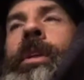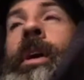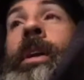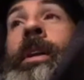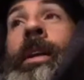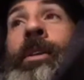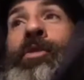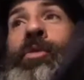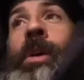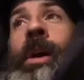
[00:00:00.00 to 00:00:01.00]
I did
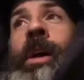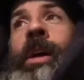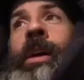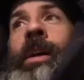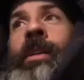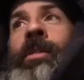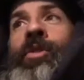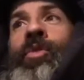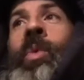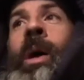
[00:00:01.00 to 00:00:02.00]
try and
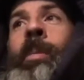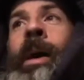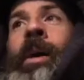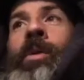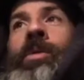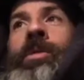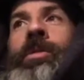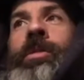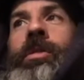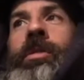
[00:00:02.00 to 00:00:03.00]
swap out
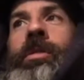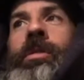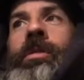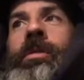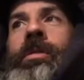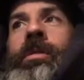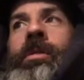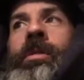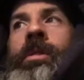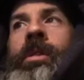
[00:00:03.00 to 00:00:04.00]

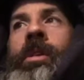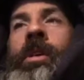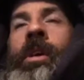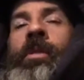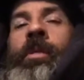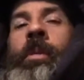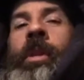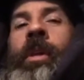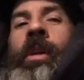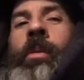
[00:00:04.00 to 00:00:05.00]
audio from
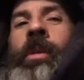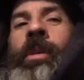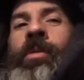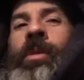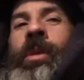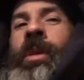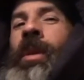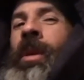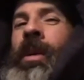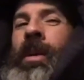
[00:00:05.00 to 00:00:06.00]
another clip on this one,
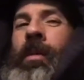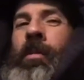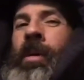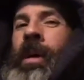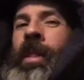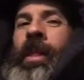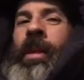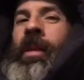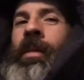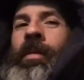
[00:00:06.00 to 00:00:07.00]
but
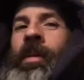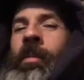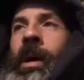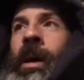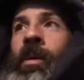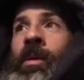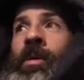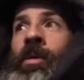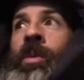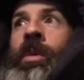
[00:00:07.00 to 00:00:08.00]
the
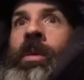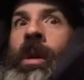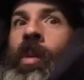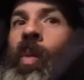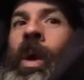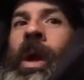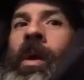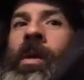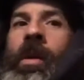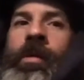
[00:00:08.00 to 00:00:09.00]
mouths were like way
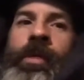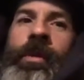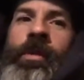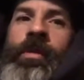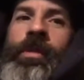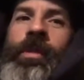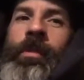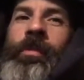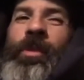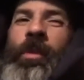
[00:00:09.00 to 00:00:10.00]
off, and
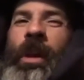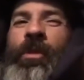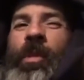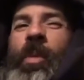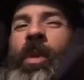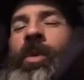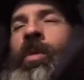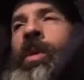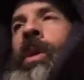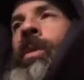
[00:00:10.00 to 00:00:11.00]
some extra words
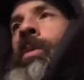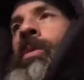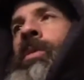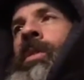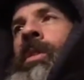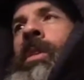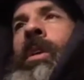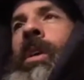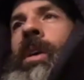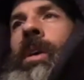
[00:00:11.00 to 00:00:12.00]
were used, and
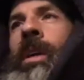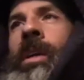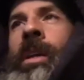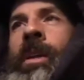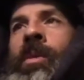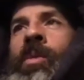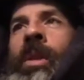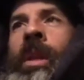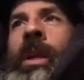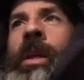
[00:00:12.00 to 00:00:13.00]
it didn't
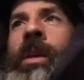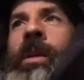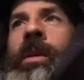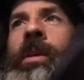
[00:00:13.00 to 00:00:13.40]
really